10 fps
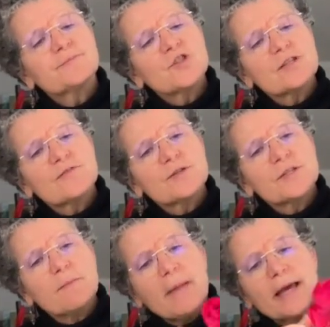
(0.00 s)
just for
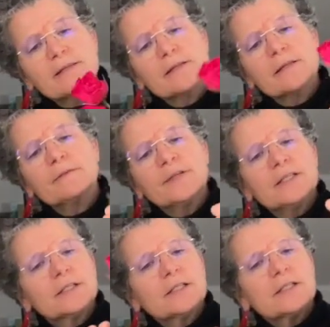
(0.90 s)
some massing.
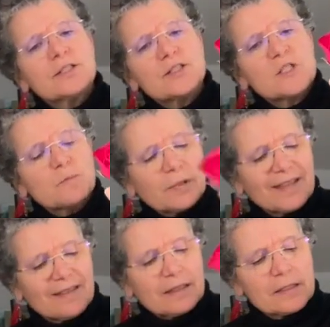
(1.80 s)
I'm going to just
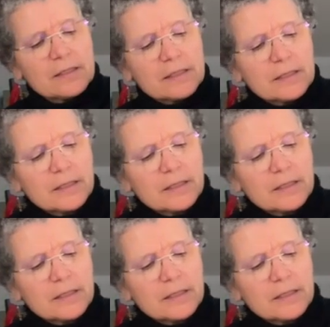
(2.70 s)
split this.